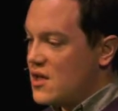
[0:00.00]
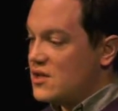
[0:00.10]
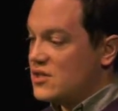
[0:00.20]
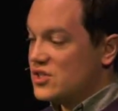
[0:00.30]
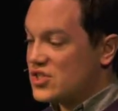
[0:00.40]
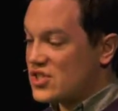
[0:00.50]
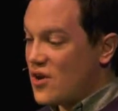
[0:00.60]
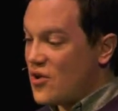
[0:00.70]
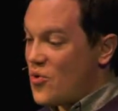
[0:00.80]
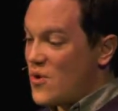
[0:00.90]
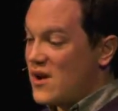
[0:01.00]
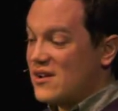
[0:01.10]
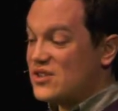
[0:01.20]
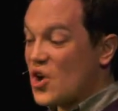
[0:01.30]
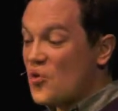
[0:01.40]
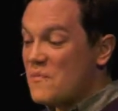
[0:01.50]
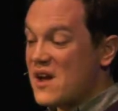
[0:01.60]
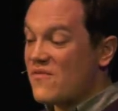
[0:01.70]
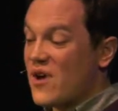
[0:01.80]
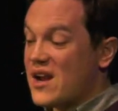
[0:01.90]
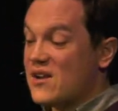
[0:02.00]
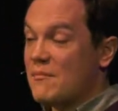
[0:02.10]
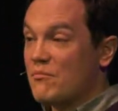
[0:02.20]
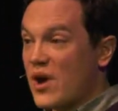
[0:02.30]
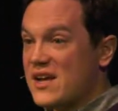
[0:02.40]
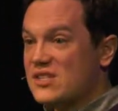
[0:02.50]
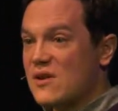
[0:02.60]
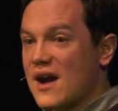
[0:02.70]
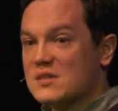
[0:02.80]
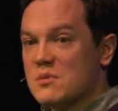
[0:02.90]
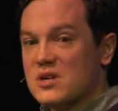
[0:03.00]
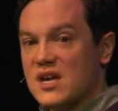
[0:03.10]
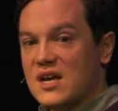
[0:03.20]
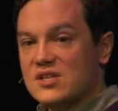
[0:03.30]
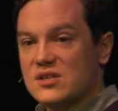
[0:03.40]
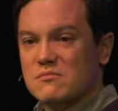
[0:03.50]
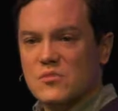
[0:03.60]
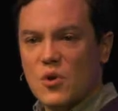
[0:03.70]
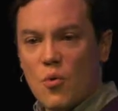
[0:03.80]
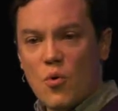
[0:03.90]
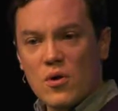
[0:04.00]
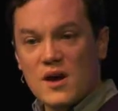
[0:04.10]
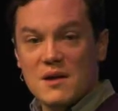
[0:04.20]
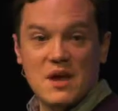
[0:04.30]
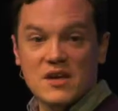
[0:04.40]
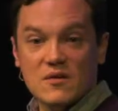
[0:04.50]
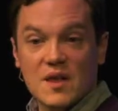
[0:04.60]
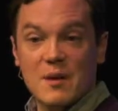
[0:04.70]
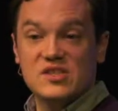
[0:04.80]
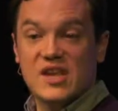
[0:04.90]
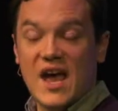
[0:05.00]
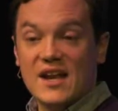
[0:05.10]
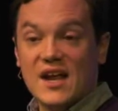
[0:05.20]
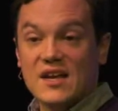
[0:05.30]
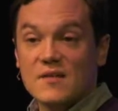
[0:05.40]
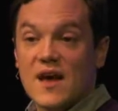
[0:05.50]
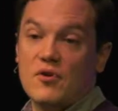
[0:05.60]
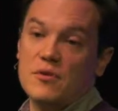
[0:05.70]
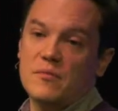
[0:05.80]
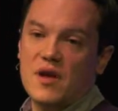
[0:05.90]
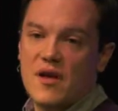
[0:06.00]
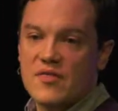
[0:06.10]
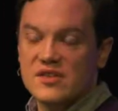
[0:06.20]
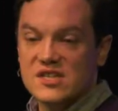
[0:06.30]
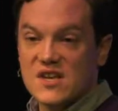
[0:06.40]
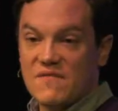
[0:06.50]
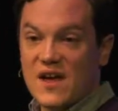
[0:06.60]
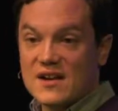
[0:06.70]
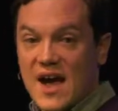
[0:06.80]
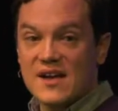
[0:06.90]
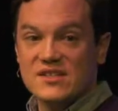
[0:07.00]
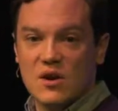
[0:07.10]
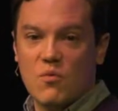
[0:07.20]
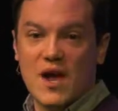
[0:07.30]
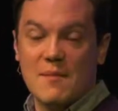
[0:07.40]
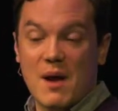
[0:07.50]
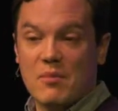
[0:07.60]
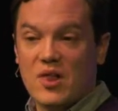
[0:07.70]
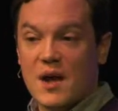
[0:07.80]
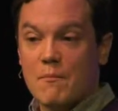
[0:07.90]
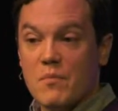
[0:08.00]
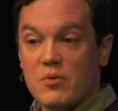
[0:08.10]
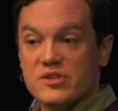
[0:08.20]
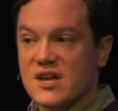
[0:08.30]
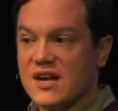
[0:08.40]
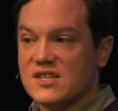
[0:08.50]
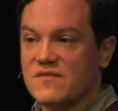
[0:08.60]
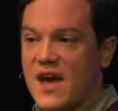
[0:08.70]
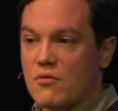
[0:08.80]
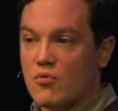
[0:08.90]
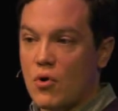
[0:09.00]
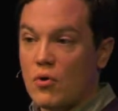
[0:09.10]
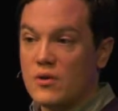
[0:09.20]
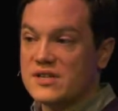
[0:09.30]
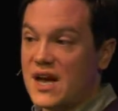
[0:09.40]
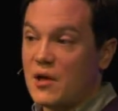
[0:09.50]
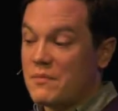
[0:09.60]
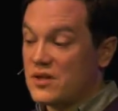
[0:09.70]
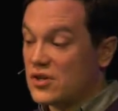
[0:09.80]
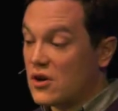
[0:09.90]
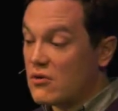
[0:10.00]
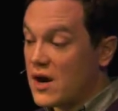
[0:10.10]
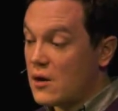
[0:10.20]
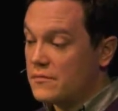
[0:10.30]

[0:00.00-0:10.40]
So don't be afraid to embrace your expertise or admit your limits at any level. This is a fantastic way by playing both sides of that role to help build your career.